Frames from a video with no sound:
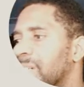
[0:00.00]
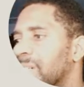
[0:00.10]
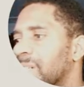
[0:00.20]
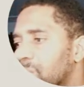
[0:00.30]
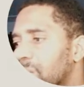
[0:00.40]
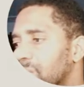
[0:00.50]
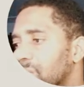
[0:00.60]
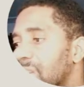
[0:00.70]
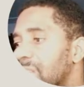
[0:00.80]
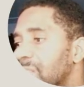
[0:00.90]
structs
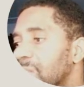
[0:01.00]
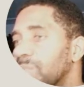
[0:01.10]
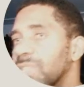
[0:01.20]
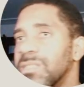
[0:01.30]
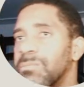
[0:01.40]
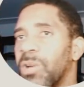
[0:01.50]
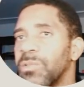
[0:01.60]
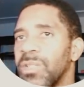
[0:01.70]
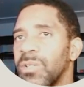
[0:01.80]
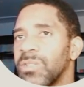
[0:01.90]
and unions, both
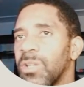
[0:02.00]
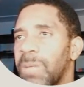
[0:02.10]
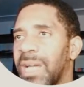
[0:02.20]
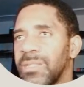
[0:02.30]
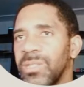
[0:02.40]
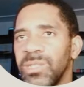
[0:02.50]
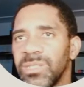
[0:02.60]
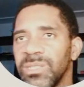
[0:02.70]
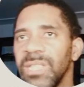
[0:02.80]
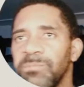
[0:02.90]
of those go back to the
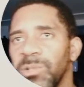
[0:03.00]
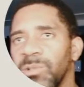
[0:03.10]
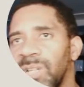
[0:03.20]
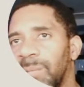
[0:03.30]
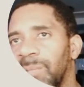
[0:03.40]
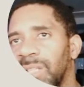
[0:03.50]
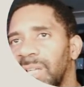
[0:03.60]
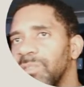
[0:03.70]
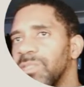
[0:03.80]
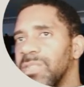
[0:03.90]
C programming
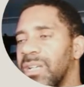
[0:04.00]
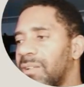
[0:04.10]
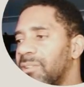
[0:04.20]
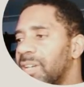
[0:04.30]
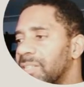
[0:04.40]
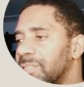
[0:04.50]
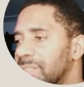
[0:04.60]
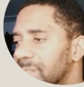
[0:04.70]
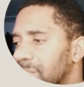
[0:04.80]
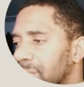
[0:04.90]
languages, and
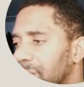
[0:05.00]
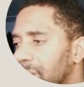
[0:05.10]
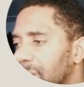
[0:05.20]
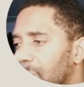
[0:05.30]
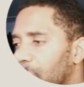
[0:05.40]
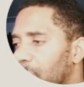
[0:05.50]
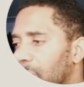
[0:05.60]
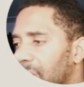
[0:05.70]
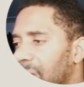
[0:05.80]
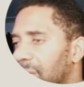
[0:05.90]
classes were
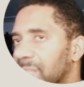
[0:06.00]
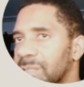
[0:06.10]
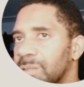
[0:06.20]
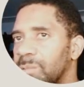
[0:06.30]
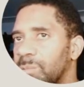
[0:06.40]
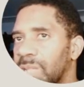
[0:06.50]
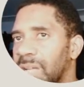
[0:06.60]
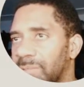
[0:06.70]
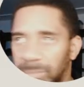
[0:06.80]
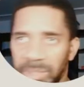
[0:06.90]
added
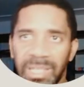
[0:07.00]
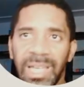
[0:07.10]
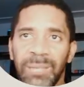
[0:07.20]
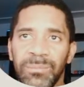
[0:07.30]
whenever it became